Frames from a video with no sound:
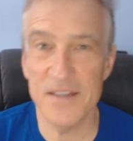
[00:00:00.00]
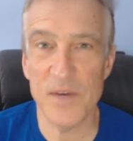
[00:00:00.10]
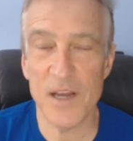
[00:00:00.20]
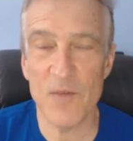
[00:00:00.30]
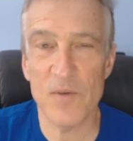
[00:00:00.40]
And this
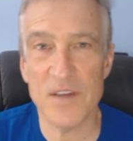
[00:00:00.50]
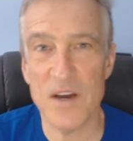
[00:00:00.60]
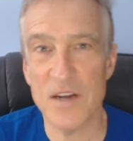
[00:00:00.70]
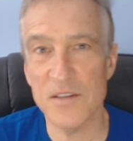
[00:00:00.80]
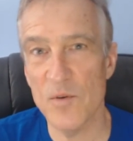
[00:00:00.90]
week I want to
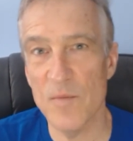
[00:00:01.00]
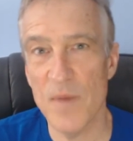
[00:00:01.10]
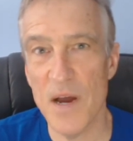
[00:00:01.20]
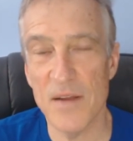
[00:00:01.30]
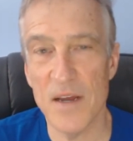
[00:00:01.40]
talk to you
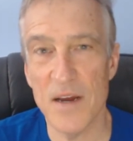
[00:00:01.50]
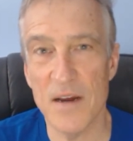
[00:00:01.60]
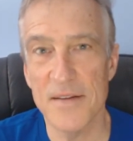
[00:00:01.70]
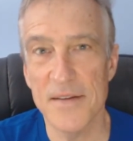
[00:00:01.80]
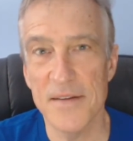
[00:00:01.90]
about a
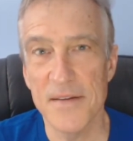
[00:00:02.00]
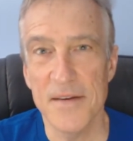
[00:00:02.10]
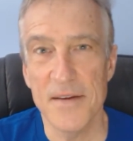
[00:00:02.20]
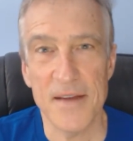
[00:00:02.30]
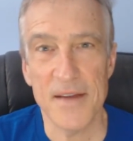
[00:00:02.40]
uh,
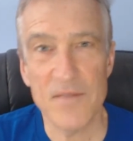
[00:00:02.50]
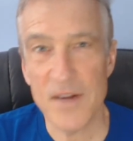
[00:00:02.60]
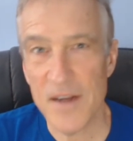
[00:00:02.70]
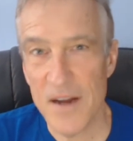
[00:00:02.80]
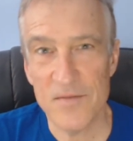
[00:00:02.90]
kind of
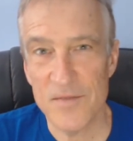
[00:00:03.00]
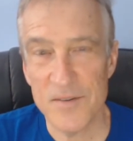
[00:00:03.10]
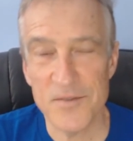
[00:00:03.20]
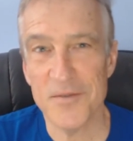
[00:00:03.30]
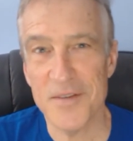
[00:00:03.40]
a
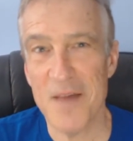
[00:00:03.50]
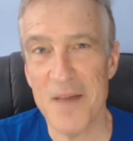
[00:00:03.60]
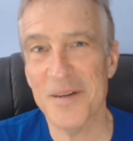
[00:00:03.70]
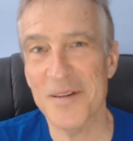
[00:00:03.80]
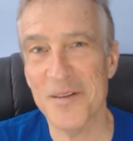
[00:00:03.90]
controversial
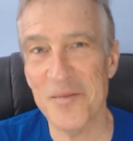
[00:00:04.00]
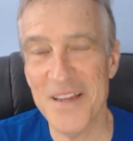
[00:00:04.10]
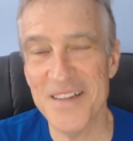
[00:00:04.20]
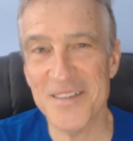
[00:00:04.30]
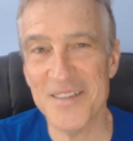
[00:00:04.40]
topic a little
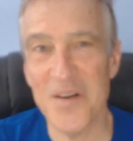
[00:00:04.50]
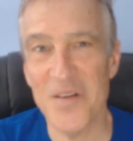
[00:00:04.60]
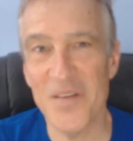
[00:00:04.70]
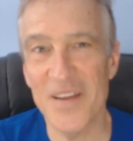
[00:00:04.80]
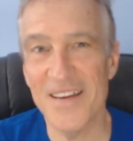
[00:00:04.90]
bit. It's
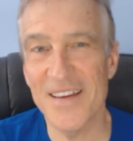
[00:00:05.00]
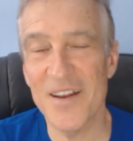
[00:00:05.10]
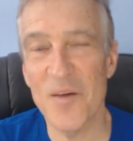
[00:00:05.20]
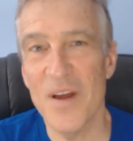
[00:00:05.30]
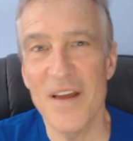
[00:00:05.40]
called, uh, you
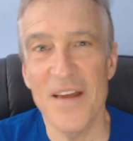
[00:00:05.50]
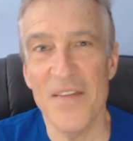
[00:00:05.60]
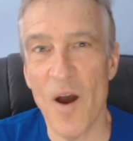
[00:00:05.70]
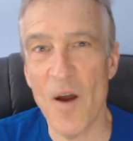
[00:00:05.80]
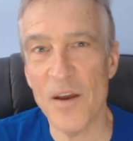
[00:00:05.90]
know,
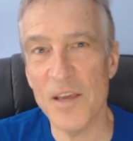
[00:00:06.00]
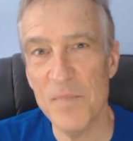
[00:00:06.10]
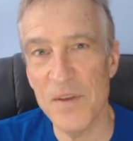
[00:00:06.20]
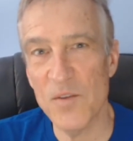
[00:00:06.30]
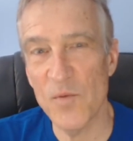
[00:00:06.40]
the
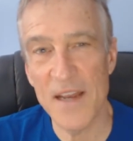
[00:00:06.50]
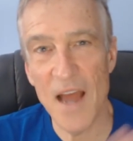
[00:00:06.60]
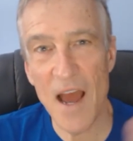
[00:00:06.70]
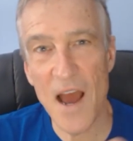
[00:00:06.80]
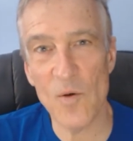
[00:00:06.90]
argument between
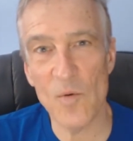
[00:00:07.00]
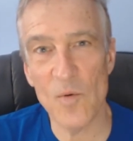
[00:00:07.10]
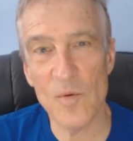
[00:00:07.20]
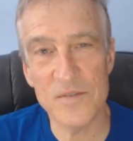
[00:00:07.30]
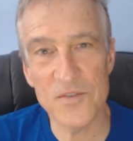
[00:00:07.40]

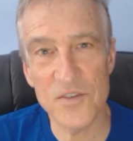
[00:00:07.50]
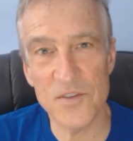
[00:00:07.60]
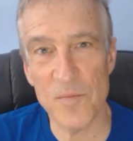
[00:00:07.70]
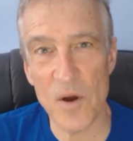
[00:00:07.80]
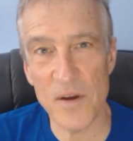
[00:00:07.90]
how should
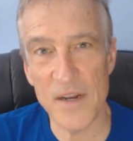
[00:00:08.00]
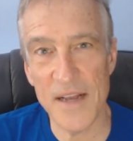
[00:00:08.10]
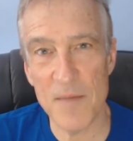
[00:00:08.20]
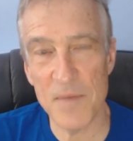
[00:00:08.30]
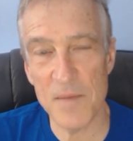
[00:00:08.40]
your marketing
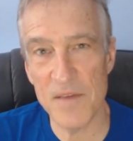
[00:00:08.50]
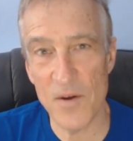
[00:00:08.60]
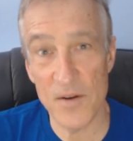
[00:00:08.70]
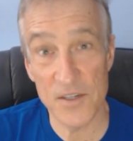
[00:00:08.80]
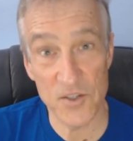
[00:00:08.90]
copy be
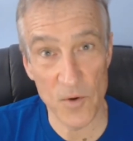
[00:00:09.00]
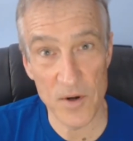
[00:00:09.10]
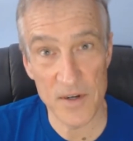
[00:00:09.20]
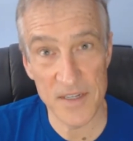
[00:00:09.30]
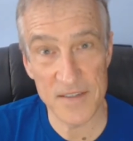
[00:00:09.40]
very
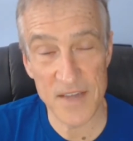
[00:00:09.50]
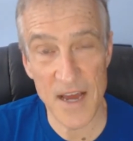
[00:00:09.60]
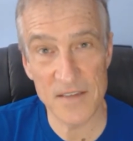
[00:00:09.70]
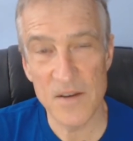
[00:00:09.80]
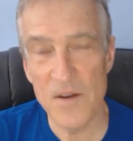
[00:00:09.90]
short and
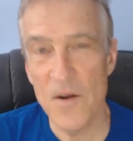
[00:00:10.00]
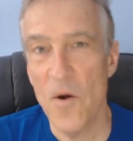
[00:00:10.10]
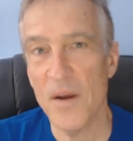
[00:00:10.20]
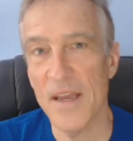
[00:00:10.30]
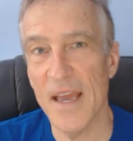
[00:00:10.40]
concise
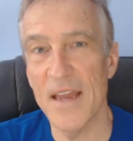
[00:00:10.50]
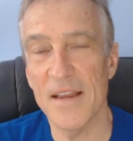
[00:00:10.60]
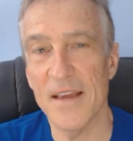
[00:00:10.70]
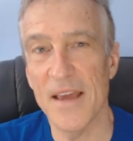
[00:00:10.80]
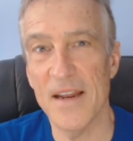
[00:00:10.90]
or can,
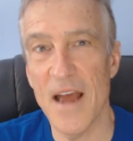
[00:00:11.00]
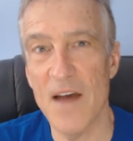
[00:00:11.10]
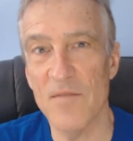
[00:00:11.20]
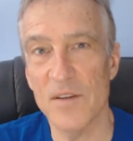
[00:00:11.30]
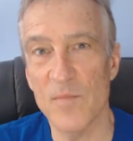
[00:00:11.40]
can it
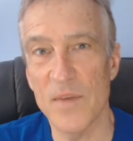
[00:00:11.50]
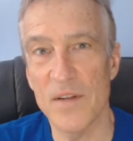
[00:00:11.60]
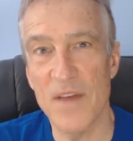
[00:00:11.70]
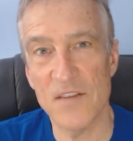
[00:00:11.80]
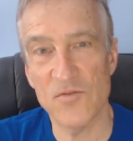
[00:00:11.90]
have a little bit
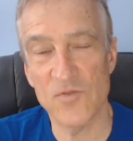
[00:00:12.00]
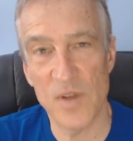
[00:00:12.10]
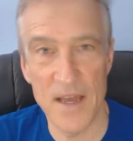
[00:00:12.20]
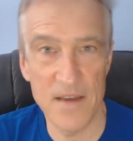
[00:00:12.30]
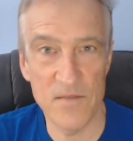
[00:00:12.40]
of extra
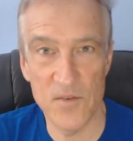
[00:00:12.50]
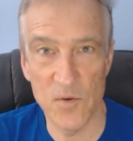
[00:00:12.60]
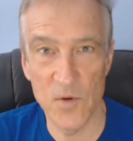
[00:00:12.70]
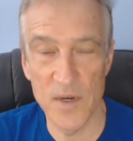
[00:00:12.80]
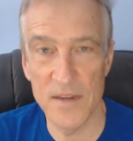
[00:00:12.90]
length
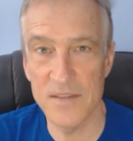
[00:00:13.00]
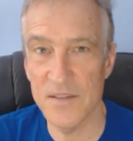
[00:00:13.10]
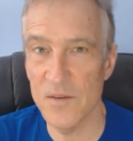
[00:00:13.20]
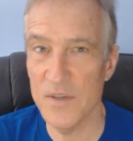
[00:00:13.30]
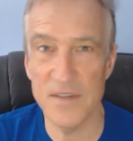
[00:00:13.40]
to it?
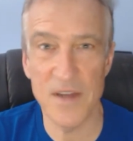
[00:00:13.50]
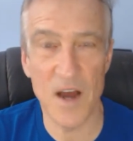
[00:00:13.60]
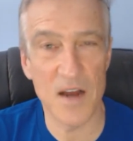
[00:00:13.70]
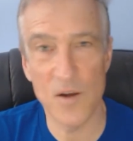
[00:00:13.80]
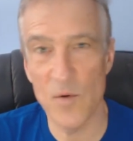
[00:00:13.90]
It's always an
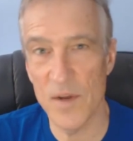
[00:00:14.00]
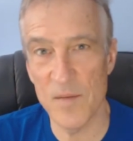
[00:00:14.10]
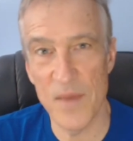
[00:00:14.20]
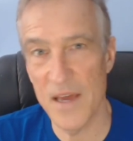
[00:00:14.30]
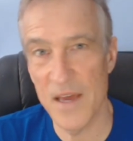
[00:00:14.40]
ongoing
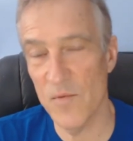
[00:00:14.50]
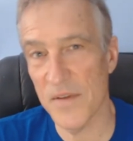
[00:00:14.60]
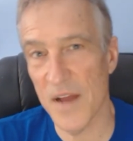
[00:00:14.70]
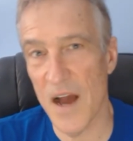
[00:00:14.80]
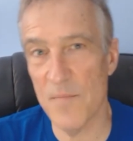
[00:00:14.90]
debate
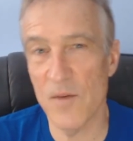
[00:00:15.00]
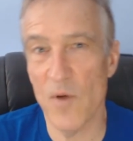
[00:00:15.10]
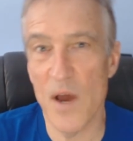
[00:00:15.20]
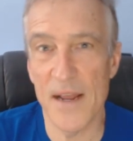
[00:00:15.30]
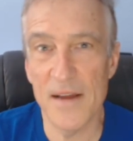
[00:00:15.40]
with
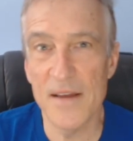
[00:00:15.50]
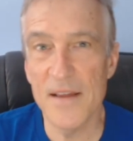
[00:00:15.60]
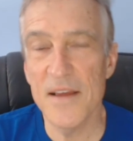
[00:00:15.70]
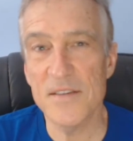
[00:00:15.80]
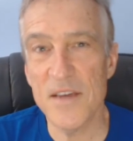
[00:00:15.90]
copywriting. I'll
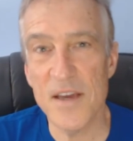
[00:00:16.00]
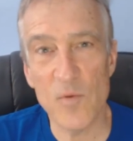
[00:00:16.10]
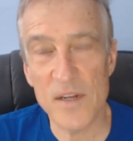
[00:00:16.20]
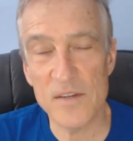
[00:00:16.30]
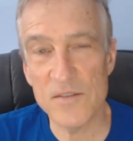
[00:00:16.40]
tell you a
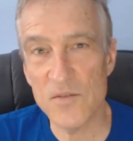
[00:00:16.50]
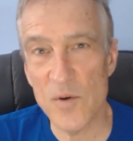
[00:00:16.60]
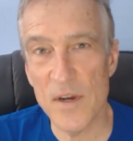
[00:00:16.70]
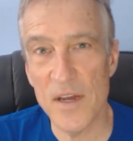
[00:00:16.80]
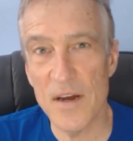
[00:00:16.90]
quick little
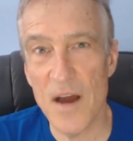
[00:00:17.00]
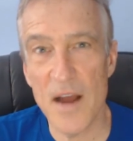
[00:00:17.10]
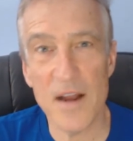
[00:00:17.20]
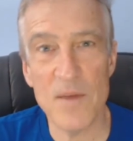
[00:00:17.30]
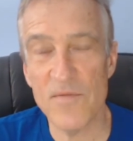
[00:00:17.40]
story. Uh,
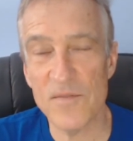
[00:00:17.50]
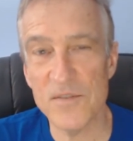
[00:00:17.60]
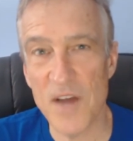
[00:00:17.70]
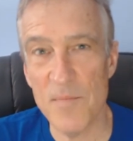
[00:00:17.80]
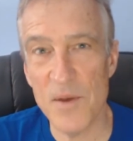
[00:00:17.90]
I got my
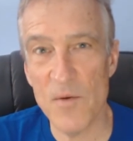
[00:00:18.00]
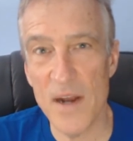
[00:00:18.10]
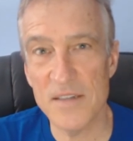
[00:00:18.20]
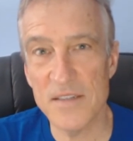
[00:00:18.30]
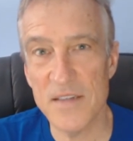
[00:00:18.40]
first
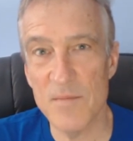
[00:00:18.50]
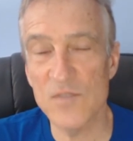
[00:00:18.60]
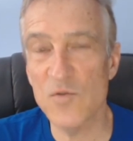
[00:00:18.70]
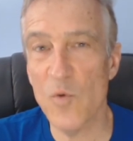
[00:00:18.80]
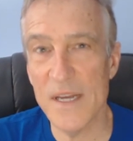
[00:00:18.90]
copywriting
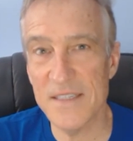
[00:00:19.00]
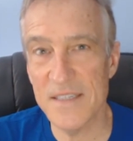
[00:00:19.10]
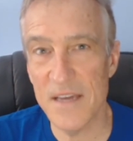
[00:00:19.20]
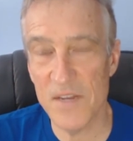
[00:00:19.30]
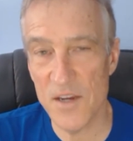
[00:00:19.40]
assignment
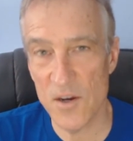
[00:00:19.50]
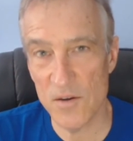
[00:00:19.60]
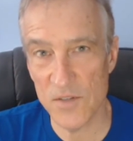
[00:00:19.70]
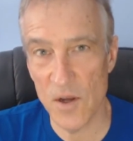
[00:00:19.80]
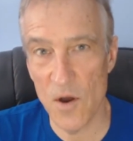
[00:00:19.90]
27
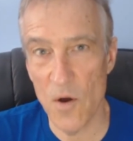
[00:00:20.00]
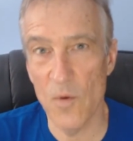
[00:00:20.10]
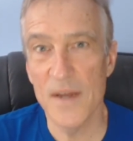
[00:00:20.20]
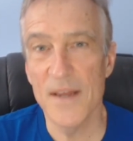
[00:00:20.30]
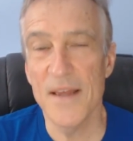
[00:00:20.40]
years ago
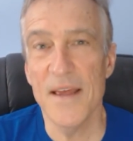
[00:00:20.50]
